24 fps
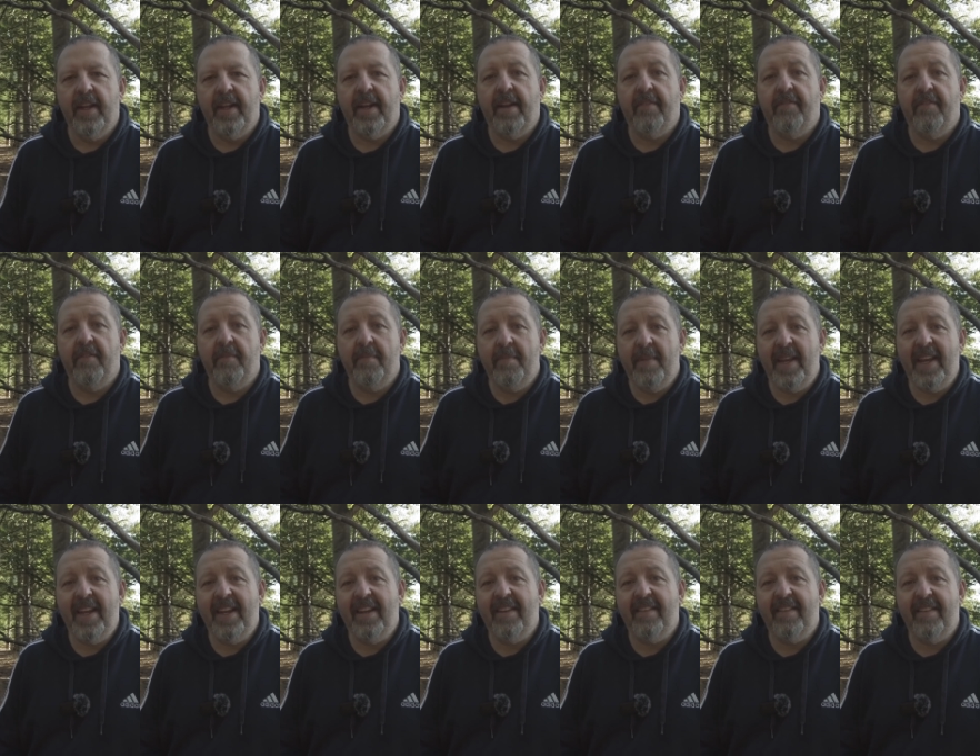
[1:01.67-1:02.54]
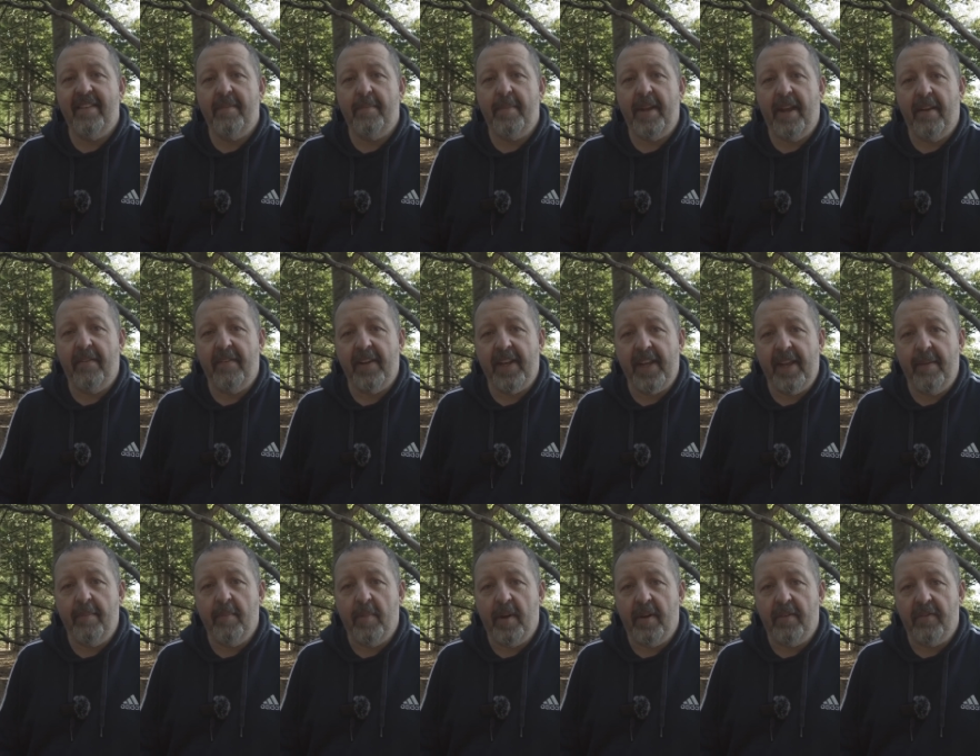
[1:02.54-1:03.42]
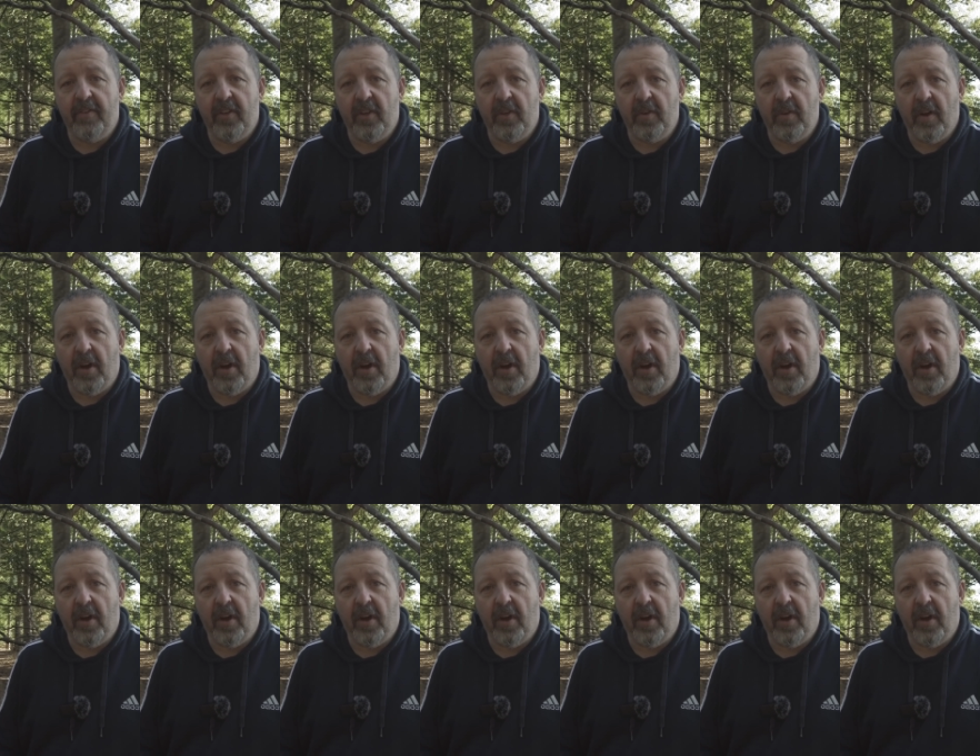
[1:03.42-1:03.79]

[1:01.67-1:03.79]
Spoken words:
Now for me, this is a bit of a gimbal of two